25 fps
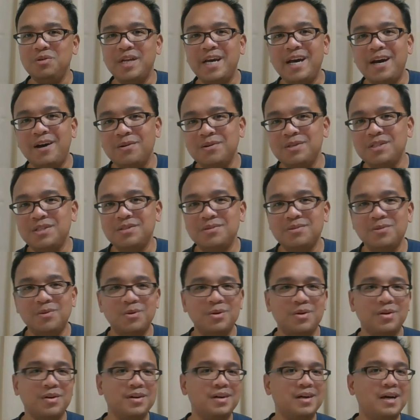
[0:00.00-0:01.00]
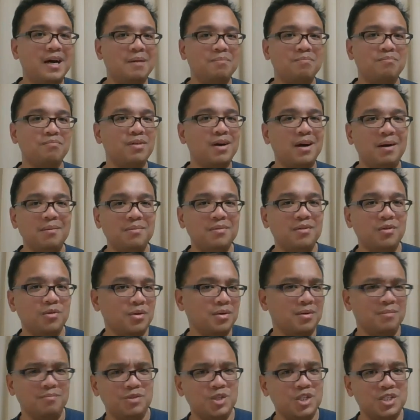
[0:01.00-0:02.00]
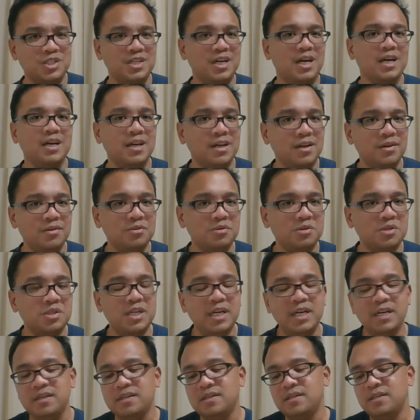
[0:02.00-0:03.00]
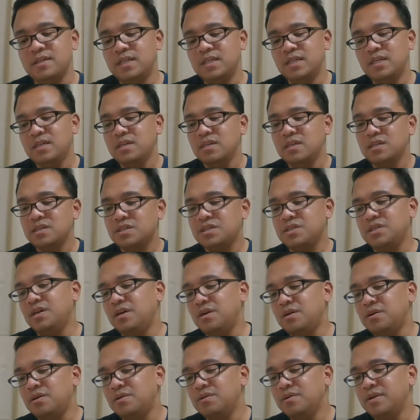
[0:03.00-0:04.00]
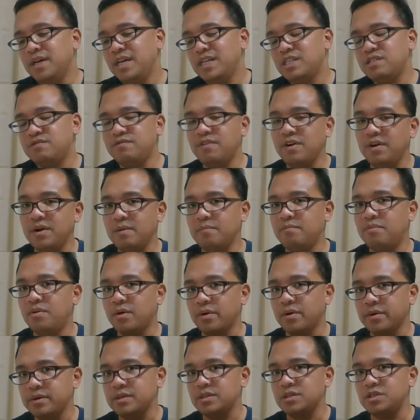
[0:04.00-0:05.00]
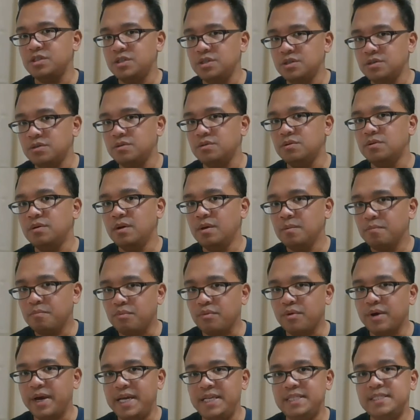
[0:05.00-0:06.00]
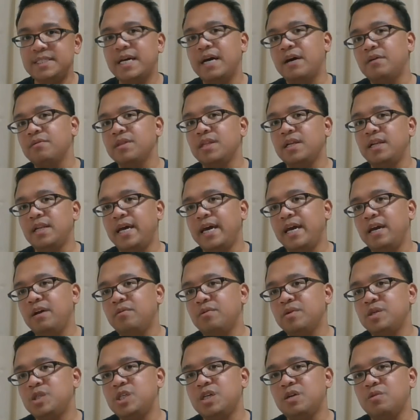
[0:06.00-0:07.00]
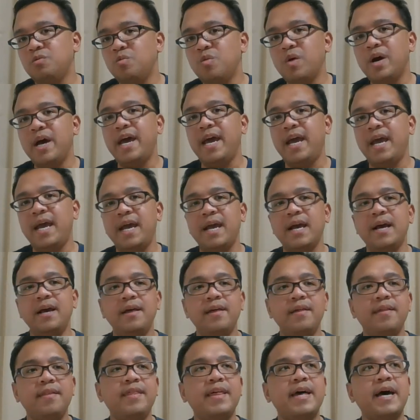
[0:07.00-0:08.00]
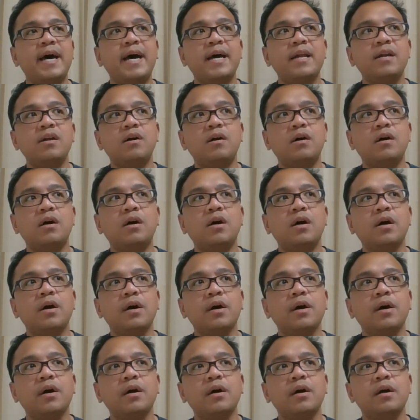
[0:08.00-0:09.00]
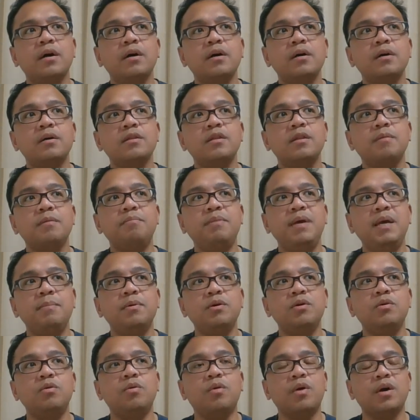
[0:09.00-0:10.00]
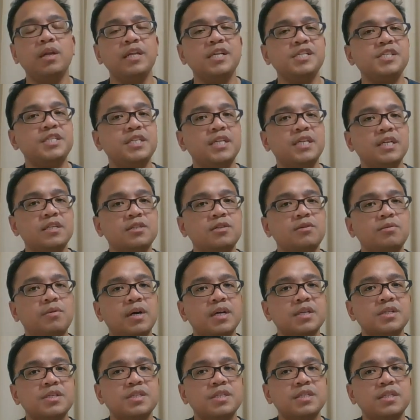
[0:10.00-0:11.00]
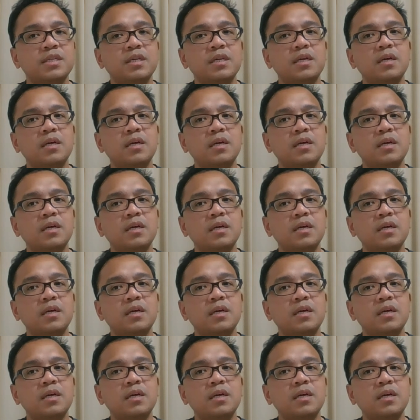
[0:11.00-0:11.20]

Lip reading: out, or I'm just not gonna understand. So it's very important to break down the language in a way that the people who are listening to us